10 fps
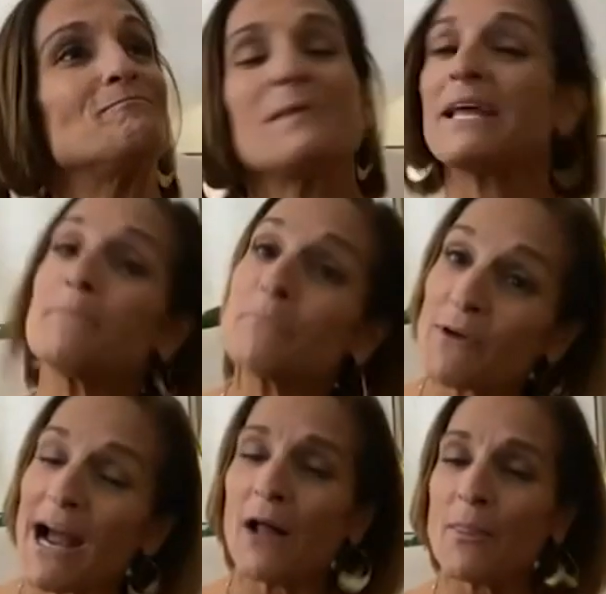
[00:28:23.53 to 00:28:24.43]
being
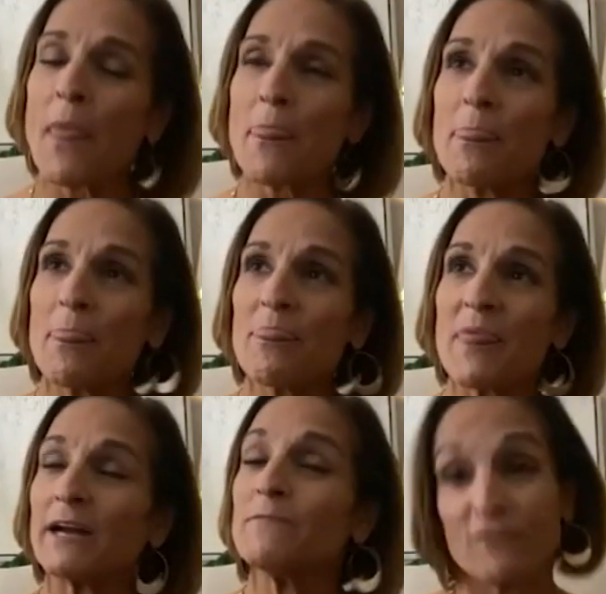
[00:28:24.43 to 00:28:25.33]
proud that,
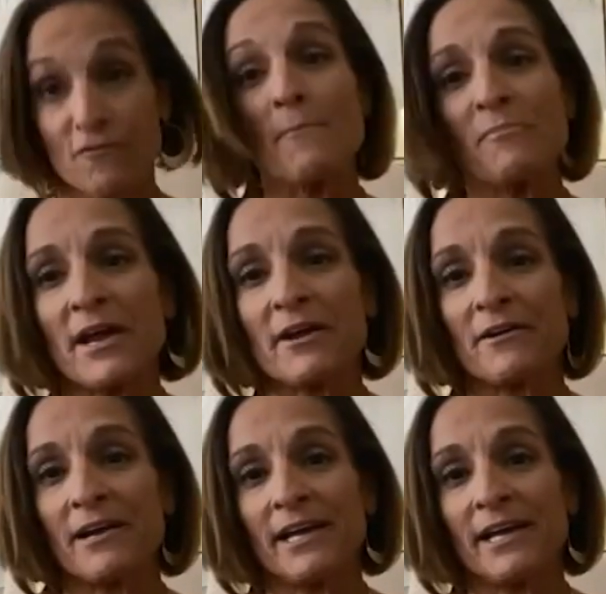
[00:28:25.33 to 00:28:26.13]
that I'm from there.